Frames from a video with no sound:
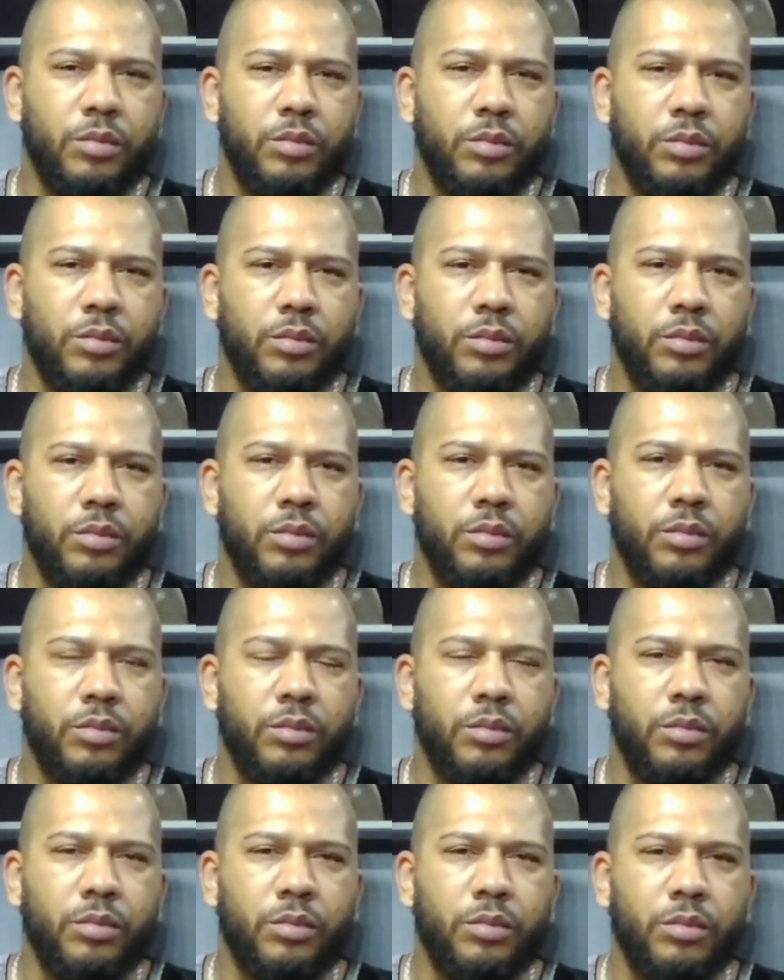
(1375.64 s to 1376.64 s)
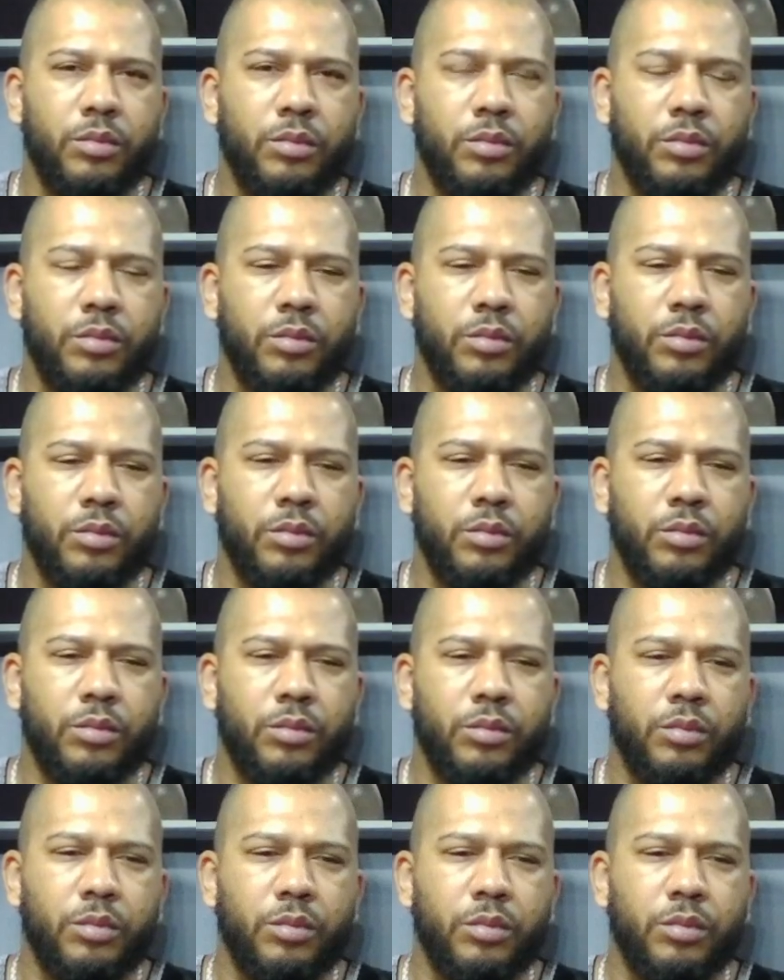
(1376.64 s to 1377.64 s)

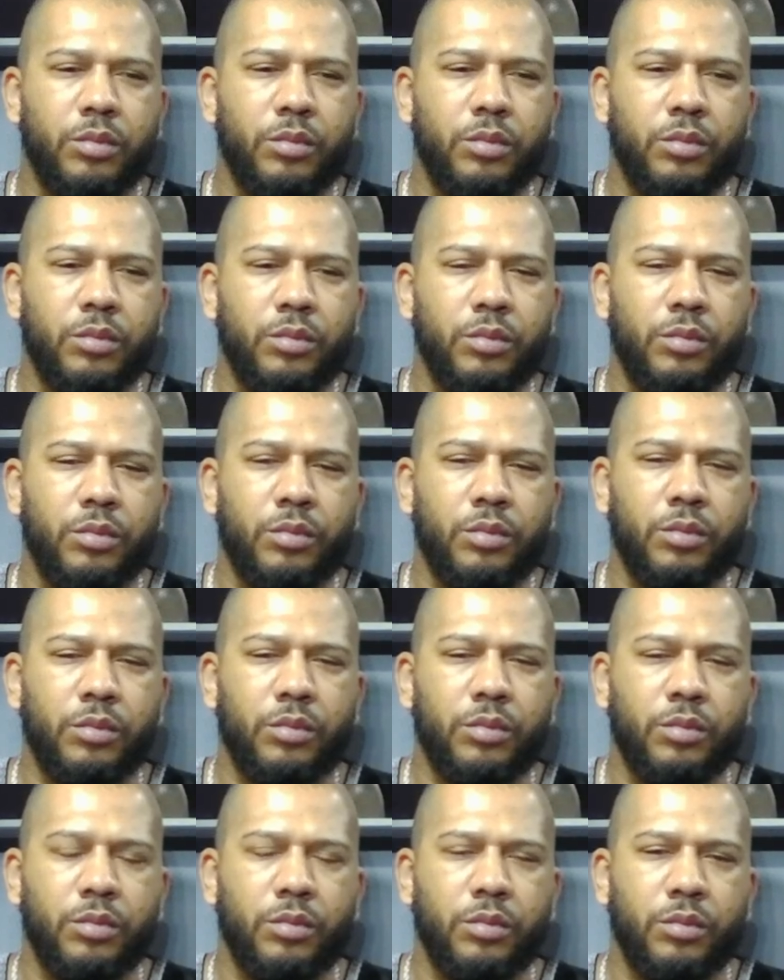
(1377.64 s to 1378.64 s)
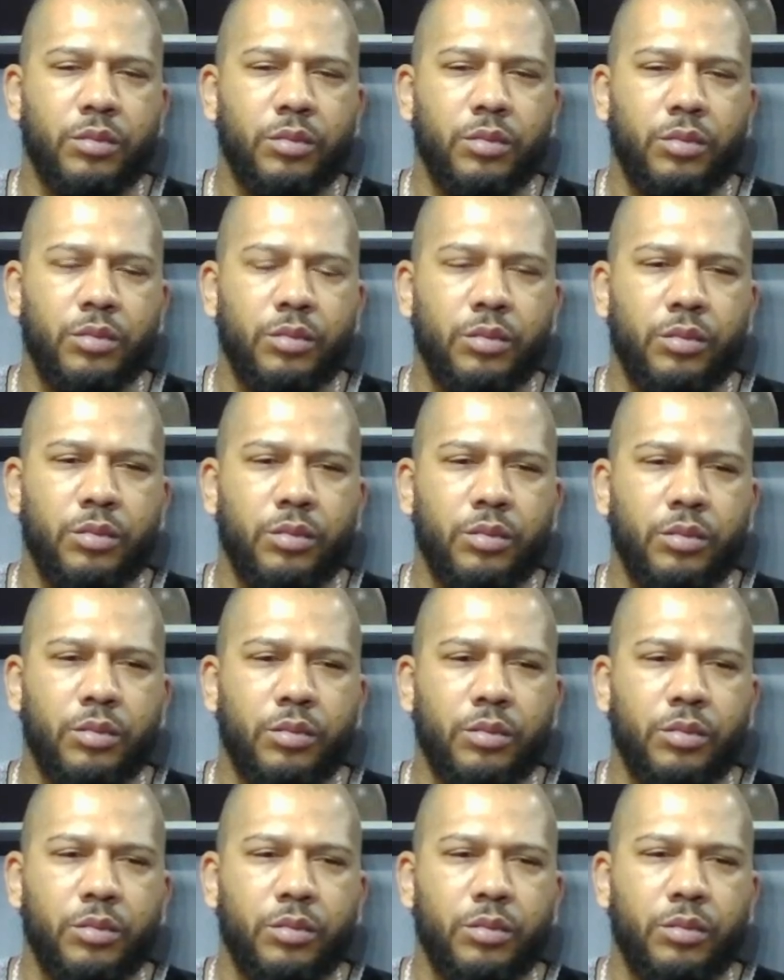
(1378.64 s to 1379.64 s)

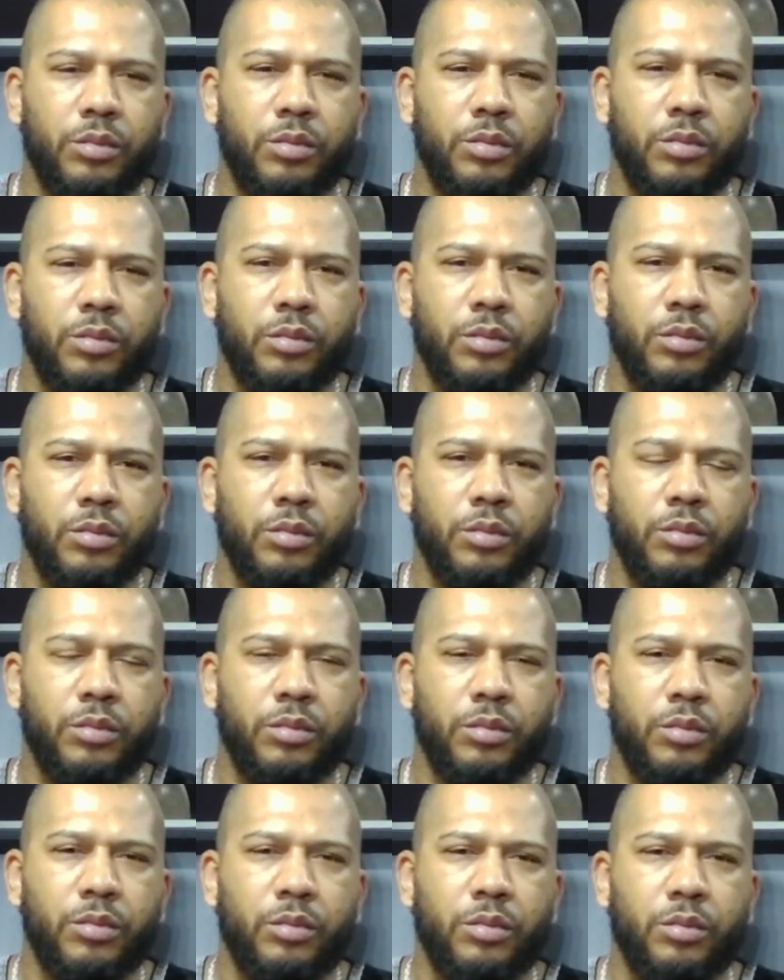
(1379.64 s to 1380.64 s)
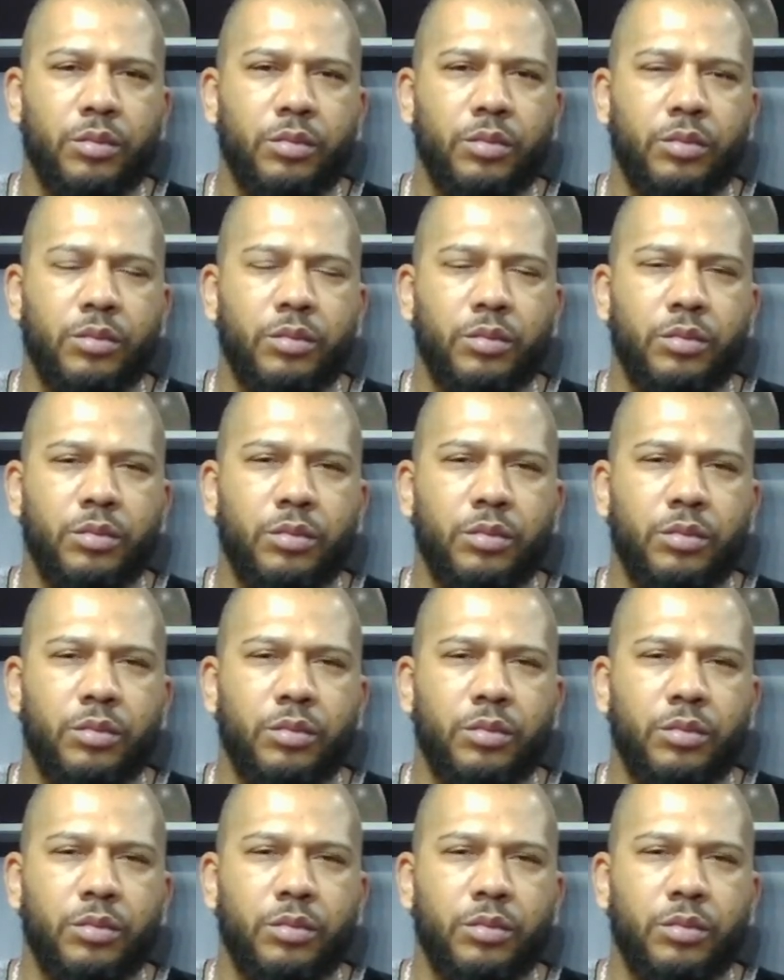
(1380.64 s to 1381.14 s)
This person isn't speaking.